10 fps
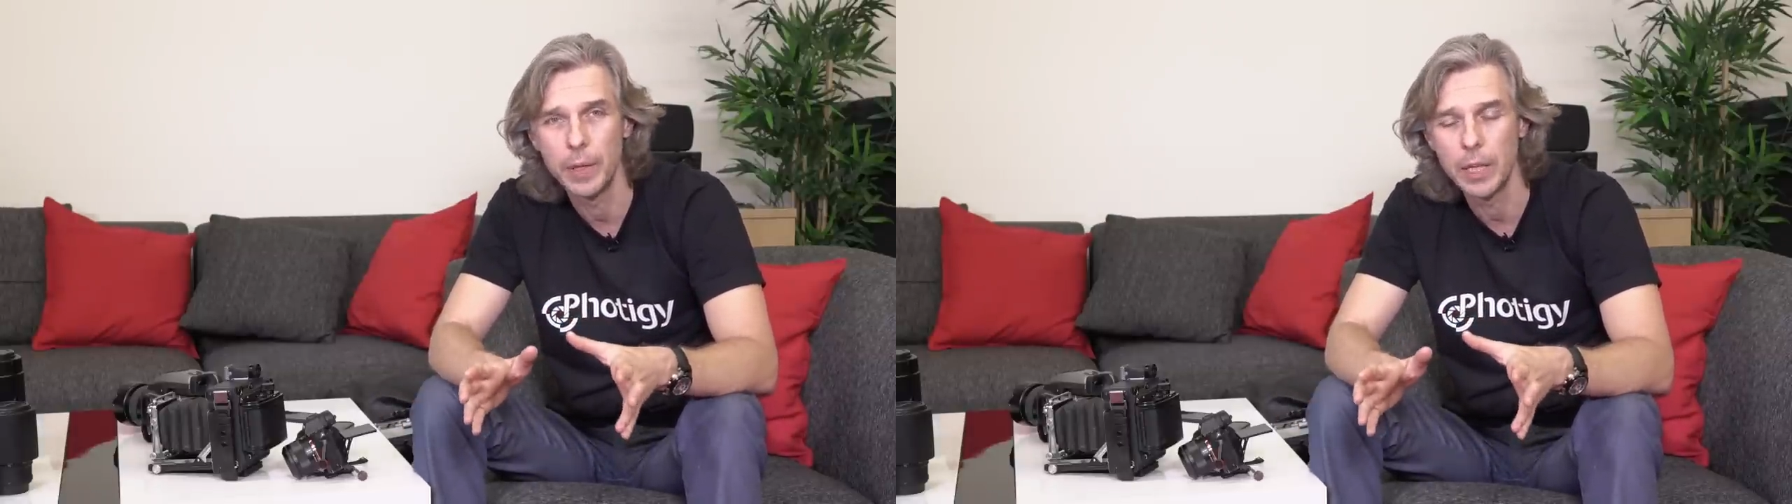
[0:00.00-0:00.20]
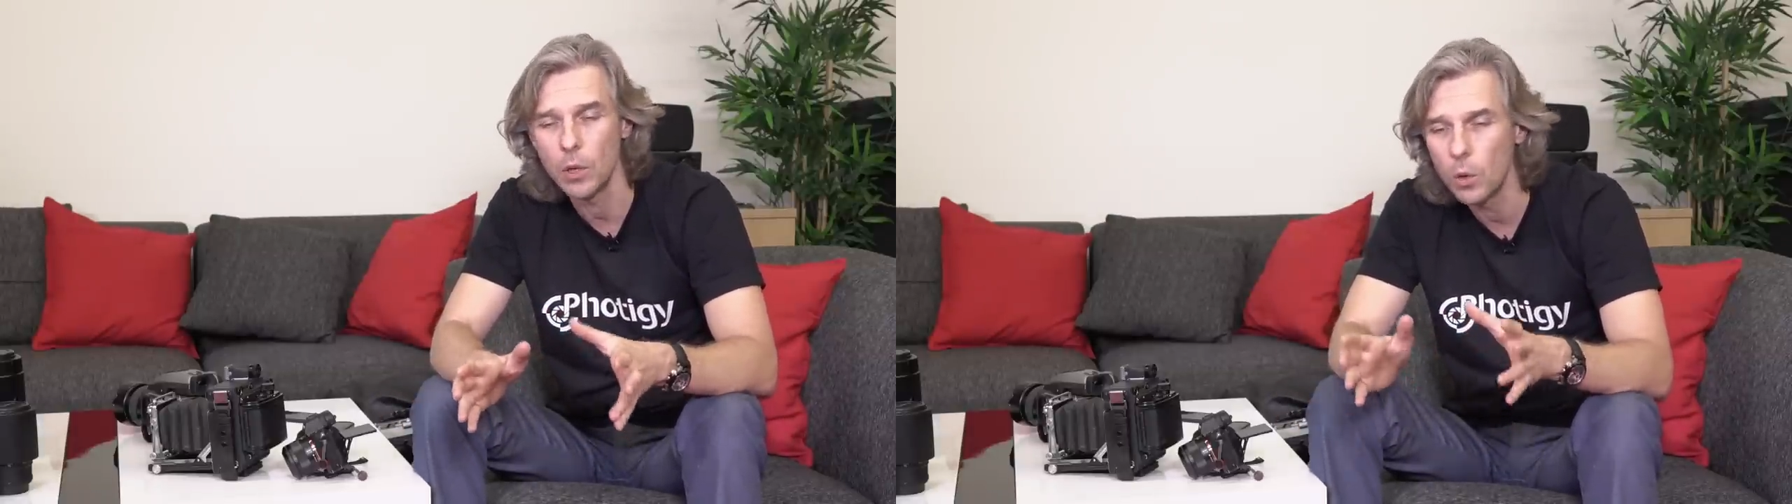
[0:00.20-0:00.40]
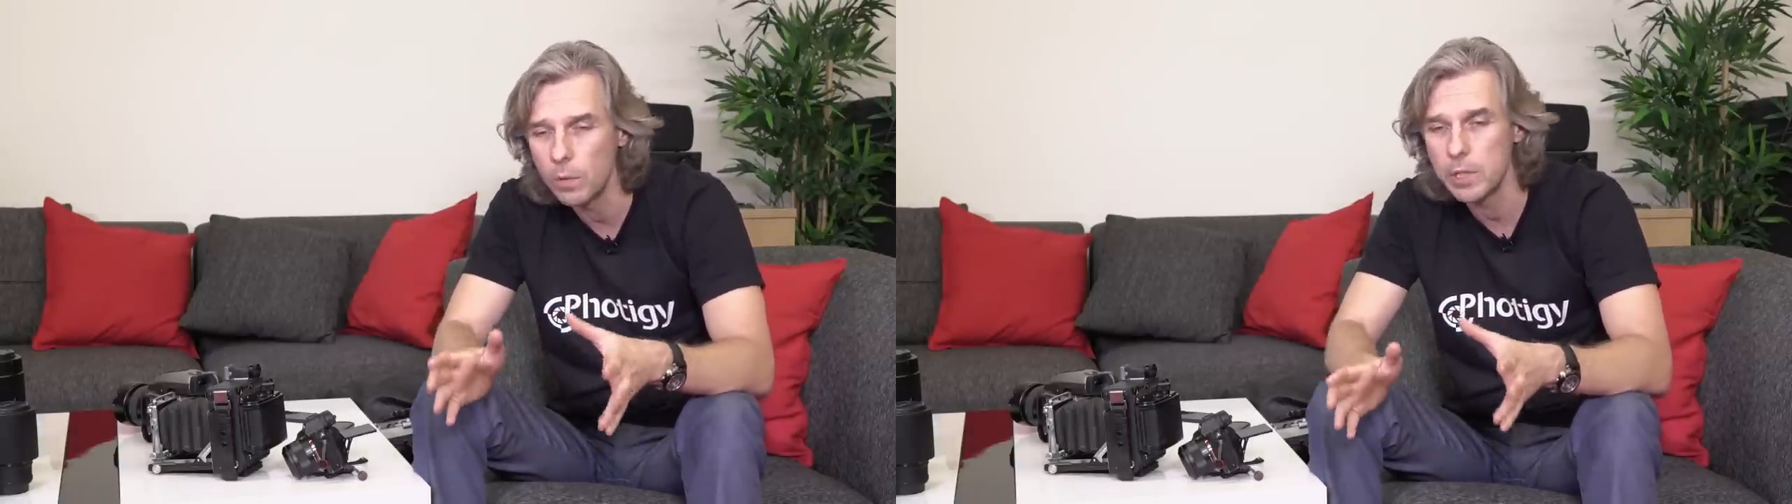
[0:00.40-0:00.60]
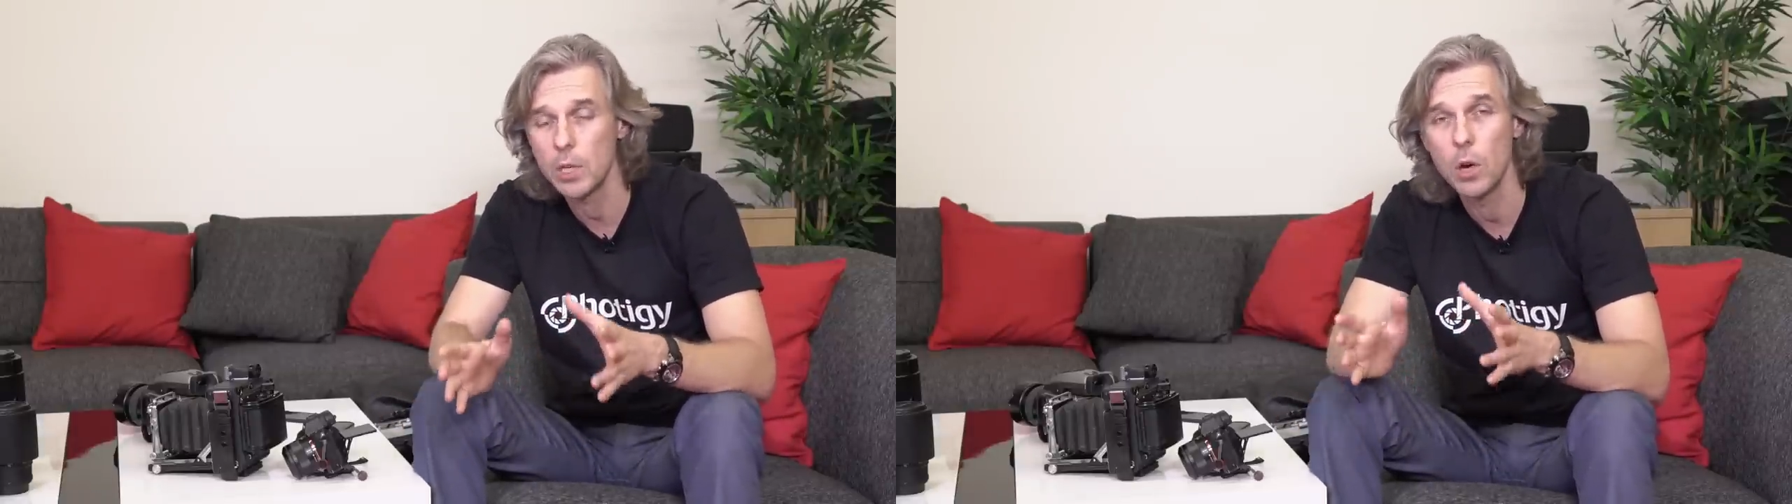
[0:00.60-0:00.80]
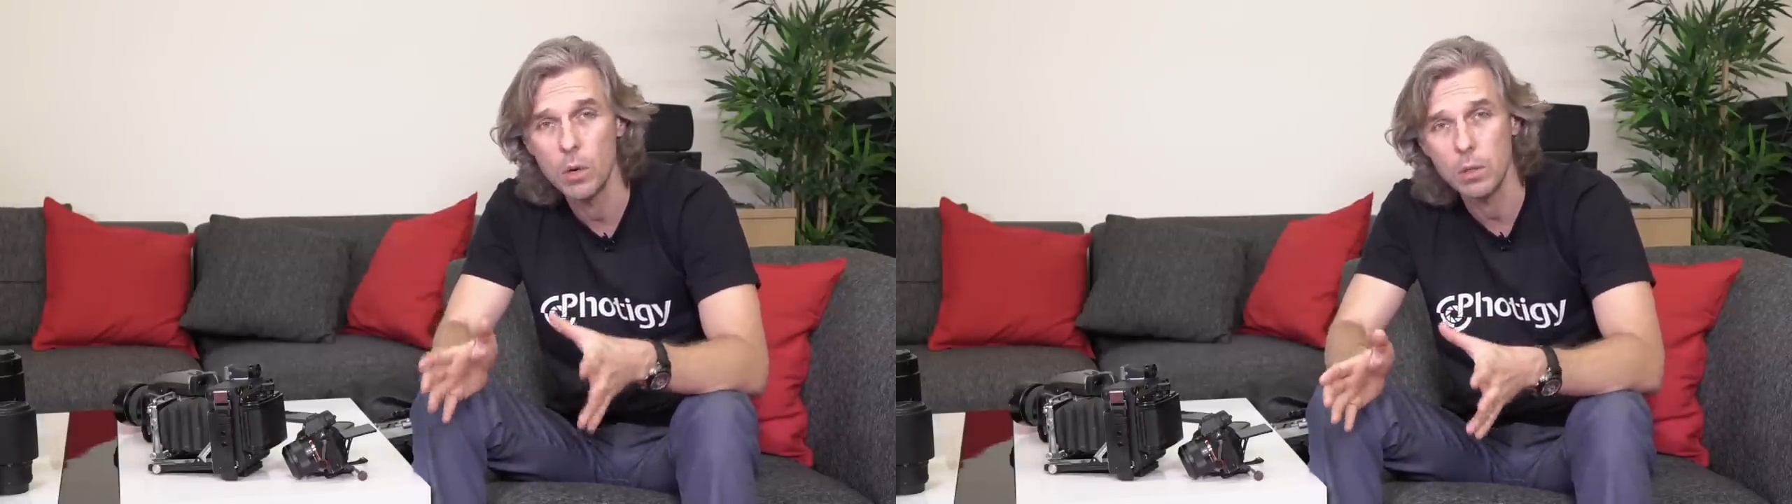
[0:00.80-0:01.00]
It always
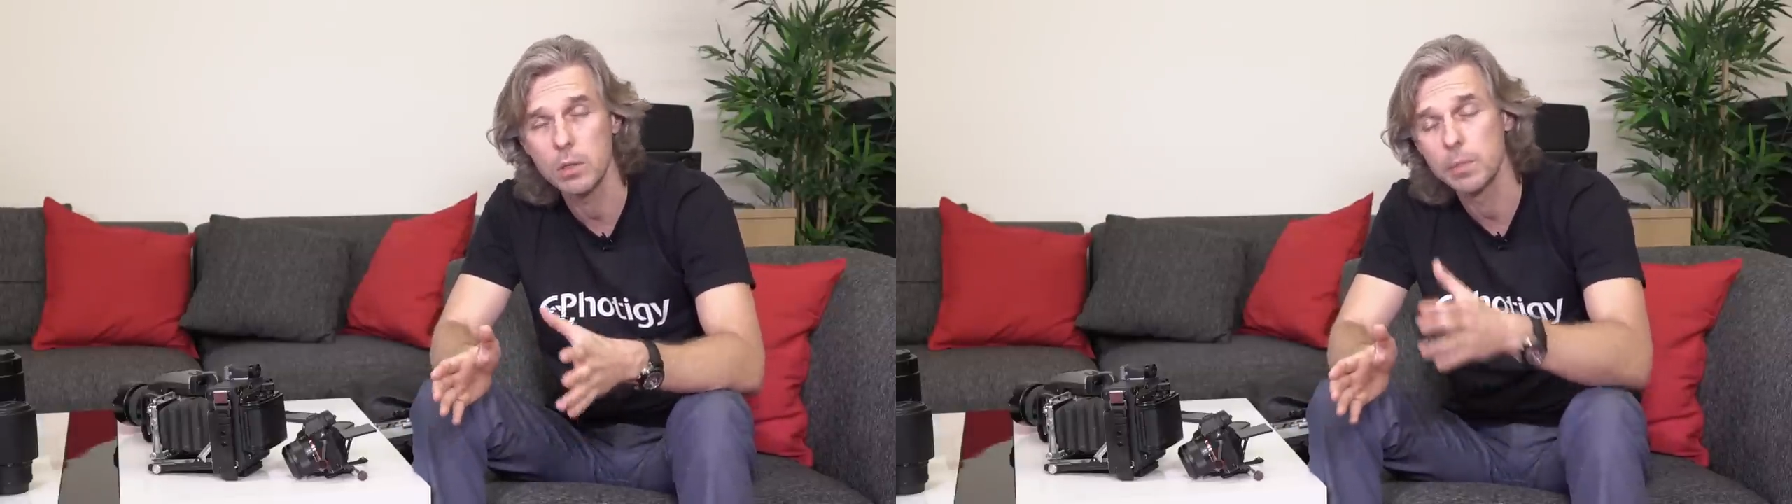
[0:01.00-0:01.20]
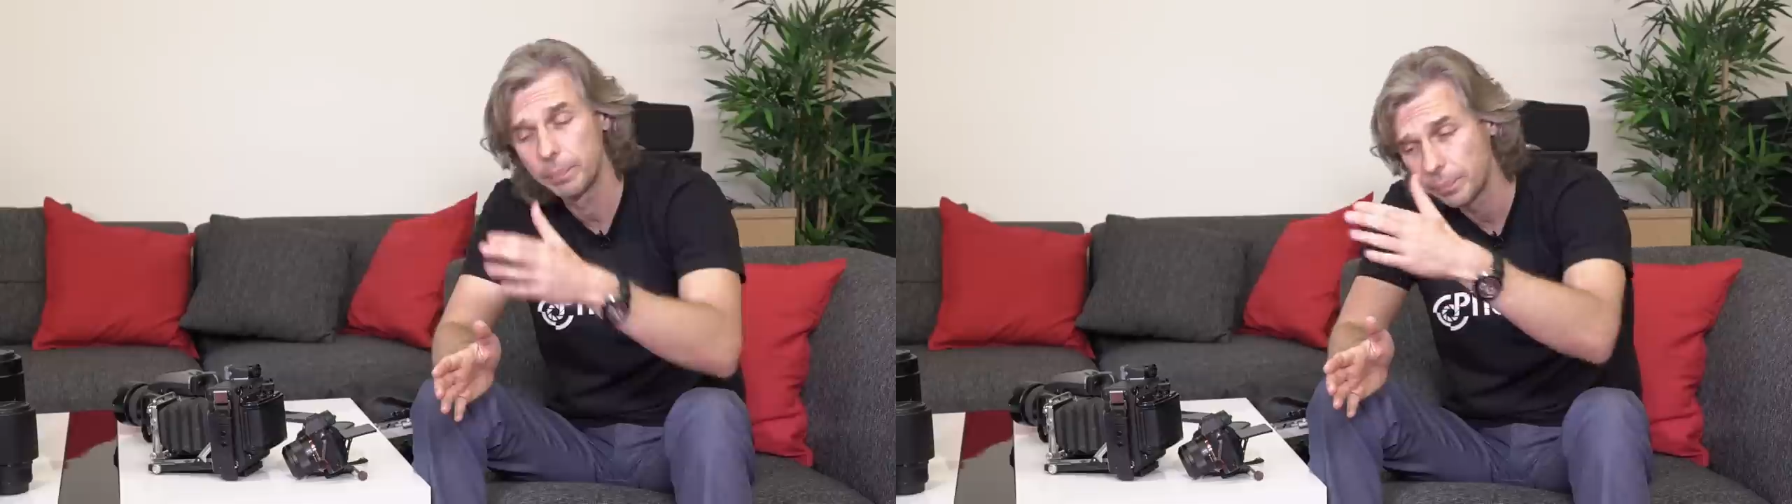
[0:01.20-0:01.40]
hurts